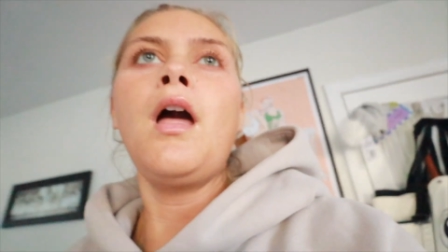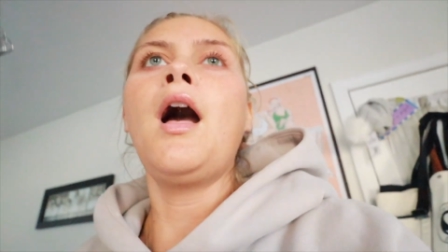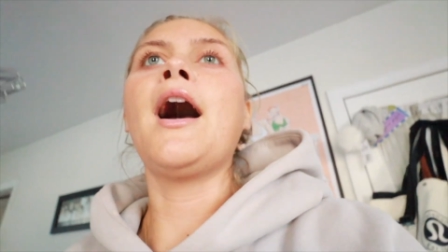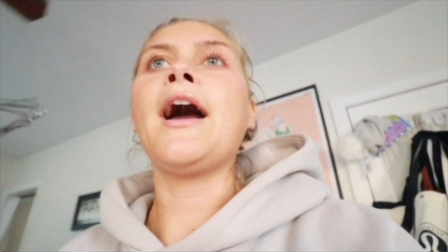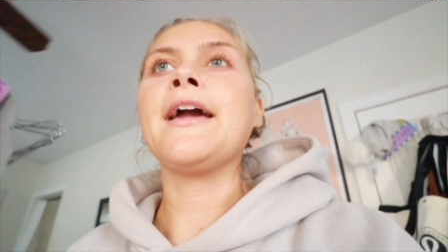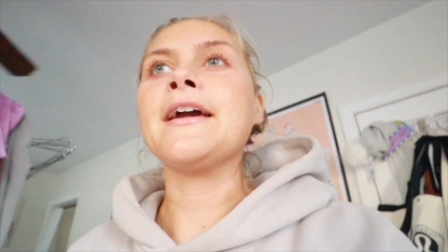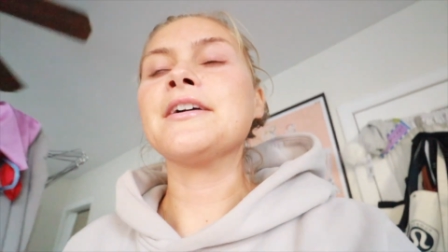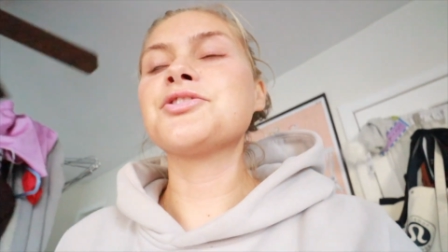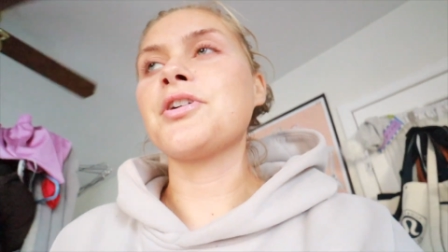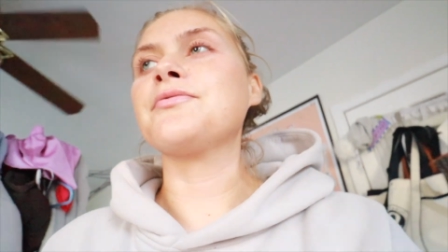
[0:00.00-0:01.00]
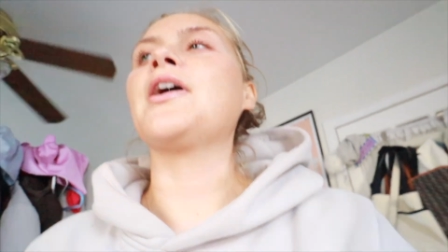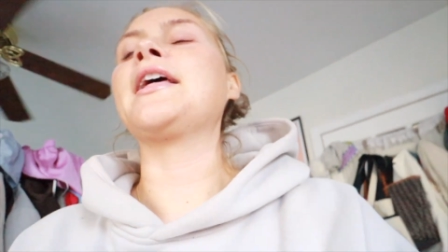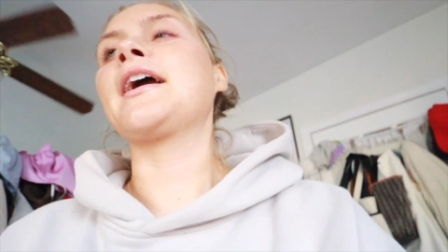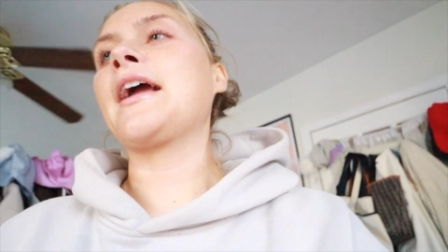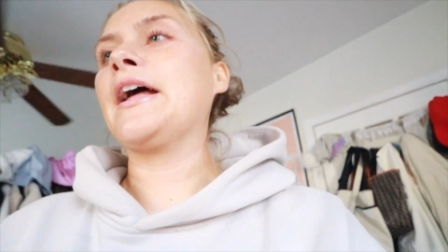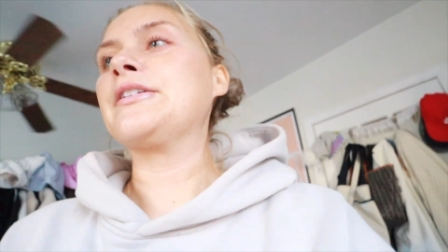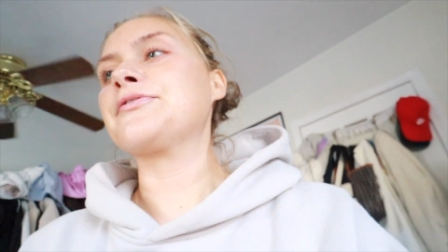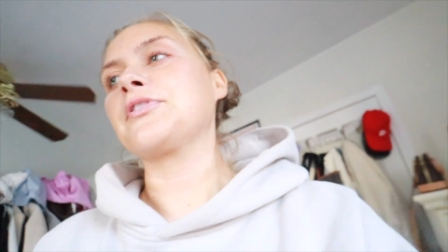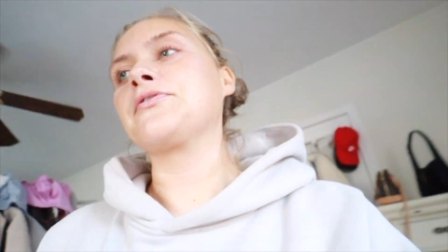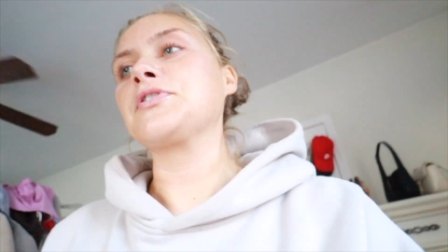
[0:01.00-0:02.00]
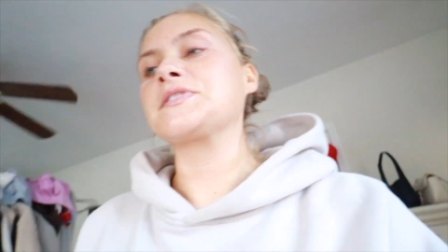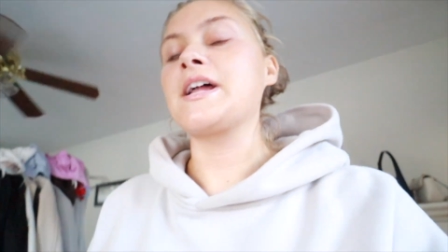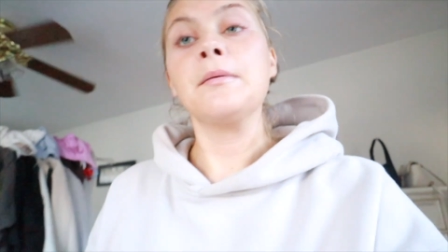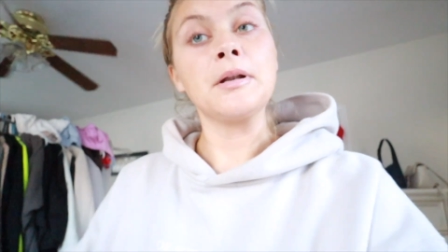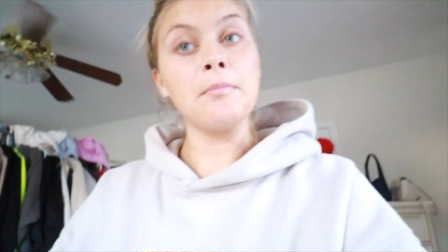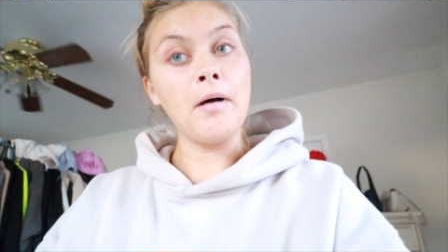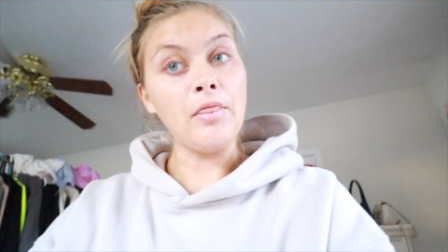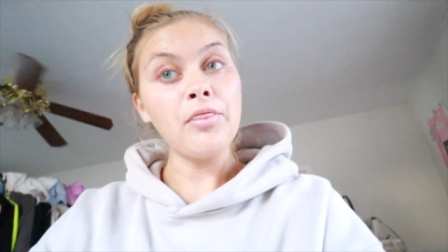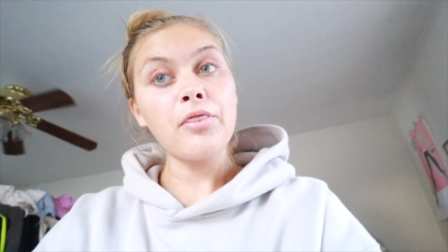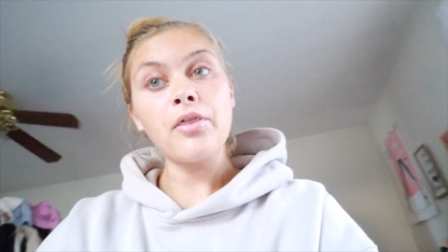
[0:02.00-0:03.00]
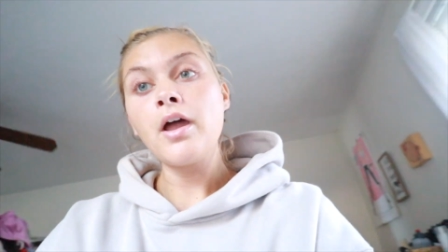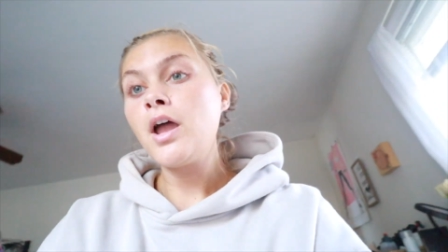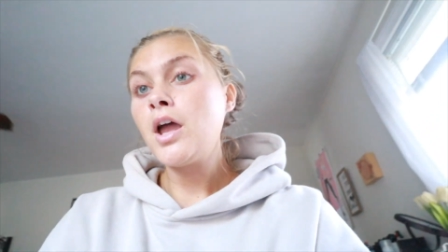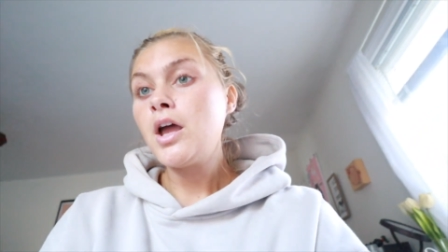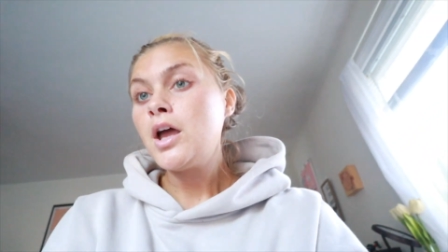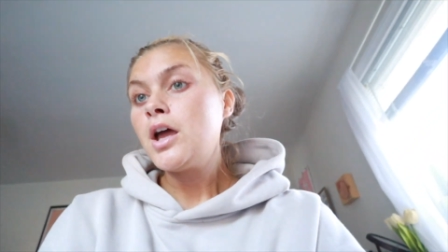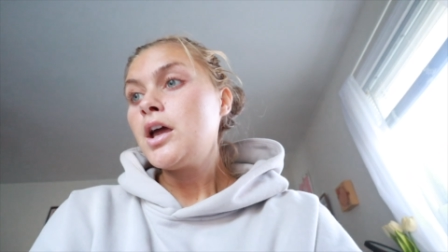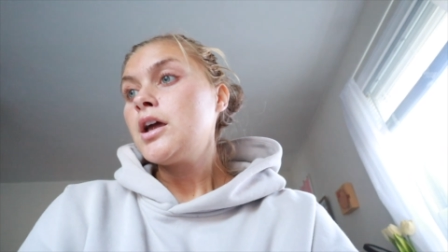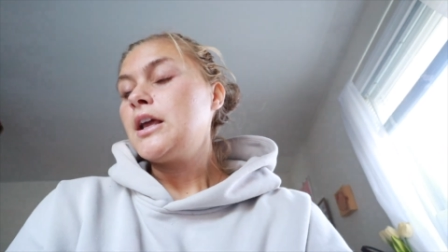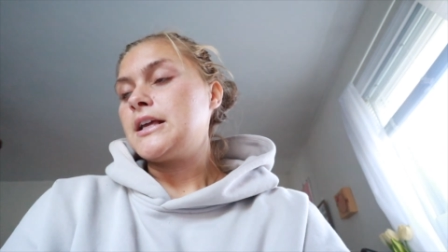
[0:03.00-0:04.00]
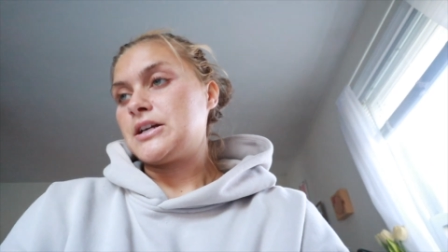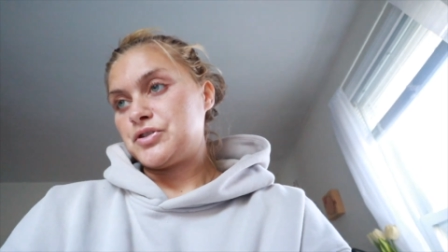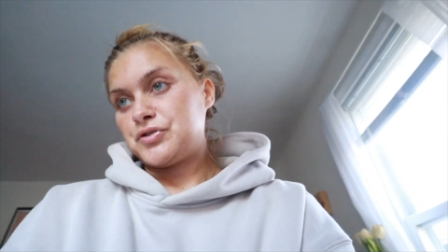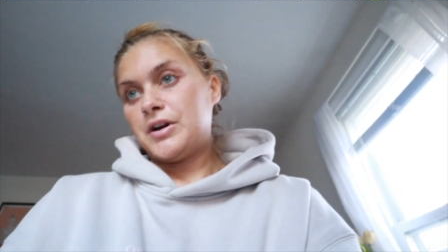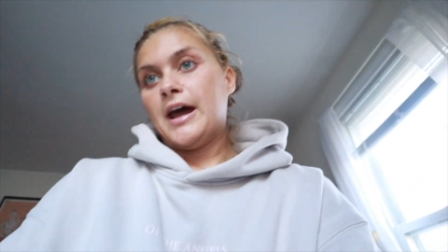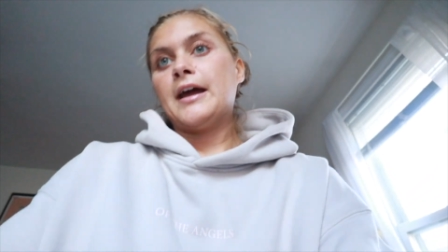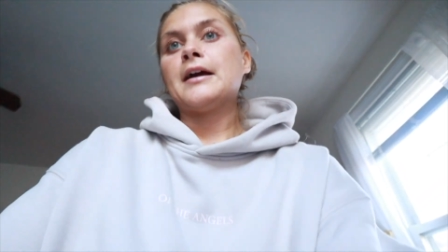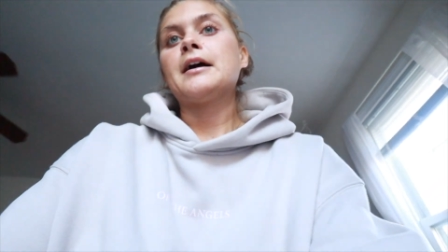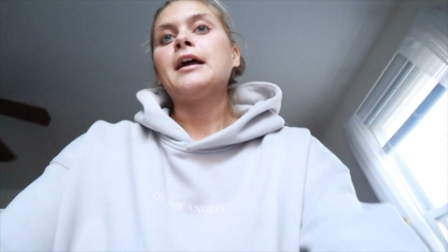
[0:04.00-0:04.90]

I tried running again for the first time in a month yesterday.